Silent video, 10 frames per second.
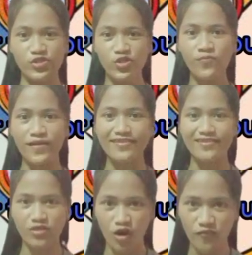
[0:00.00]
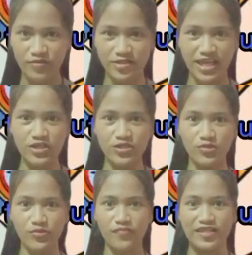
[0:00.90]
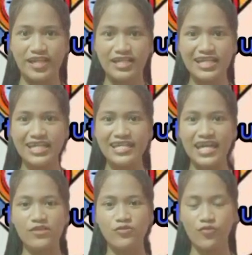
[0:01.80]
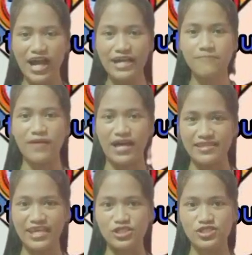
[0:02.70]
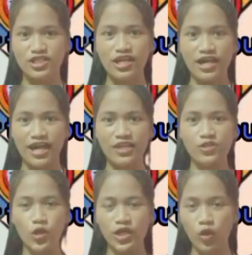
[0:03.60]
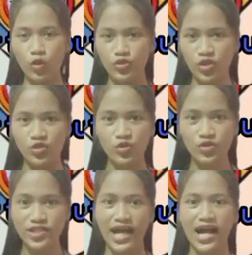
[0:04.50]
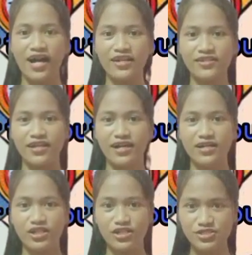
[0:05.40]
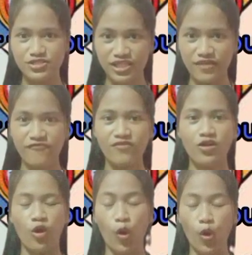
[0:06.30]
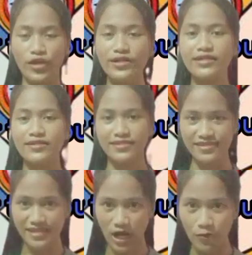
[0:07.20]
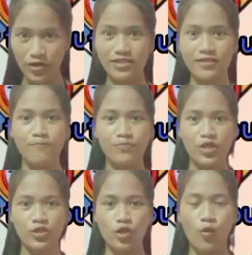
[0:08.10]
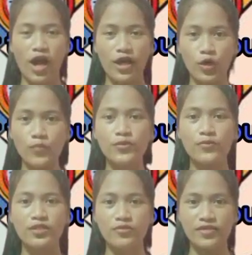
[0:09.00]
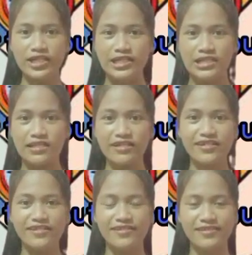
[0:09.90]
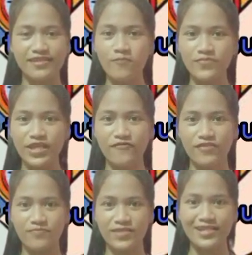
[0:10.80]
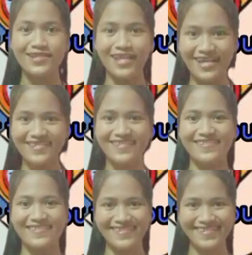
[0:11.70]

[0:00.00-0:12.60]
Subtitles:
you must cover the injury with a clean and dry bandage. And you can also use a handkerchief or towel. So I hope you will learn something from this lesson.